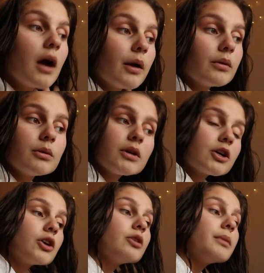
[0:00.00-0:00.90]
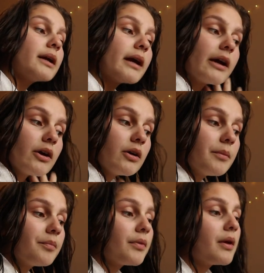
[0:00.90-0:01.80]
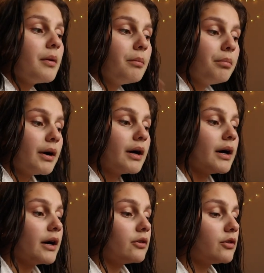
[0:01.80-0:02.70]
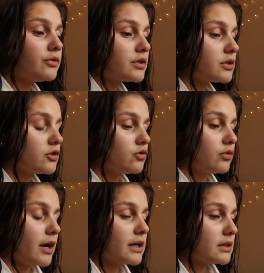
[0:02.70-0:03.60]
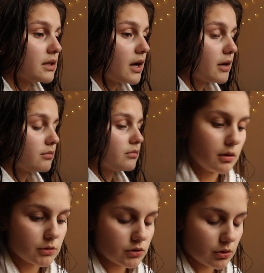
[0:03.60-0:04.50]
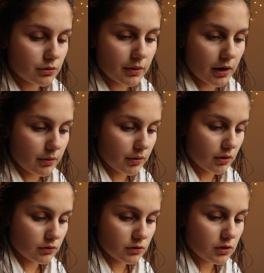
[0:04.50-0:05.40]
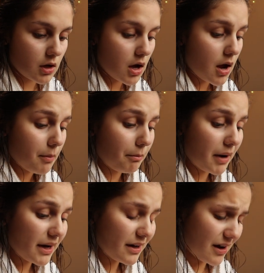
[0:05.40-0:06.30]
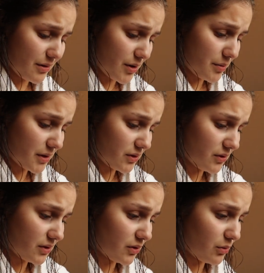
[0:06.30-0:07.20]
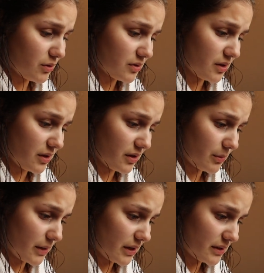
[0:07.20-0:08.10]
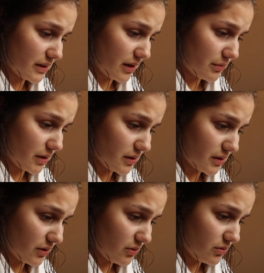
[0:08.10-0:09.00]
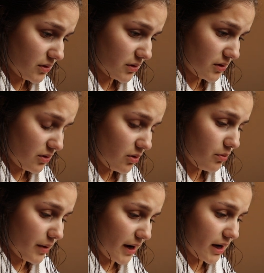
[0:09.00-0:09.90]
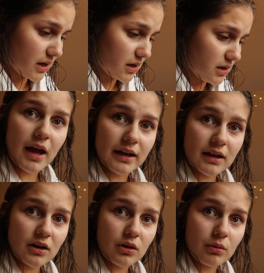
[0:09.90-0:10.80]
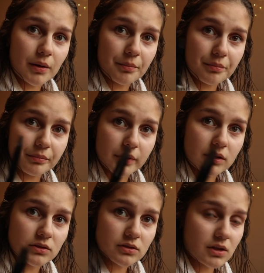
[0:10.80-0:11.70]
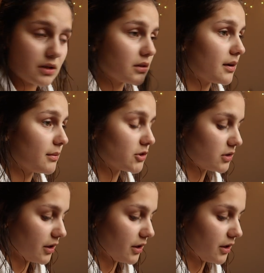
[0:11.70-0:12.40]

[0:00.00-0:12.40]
I really want to curl my hair but I don't know if it's going to dry in time. I'm going to start with my eyebrows. My eyebrow pencil is almost done and I'm kind of sad because I don't want to go back and get a new one. But there's like that much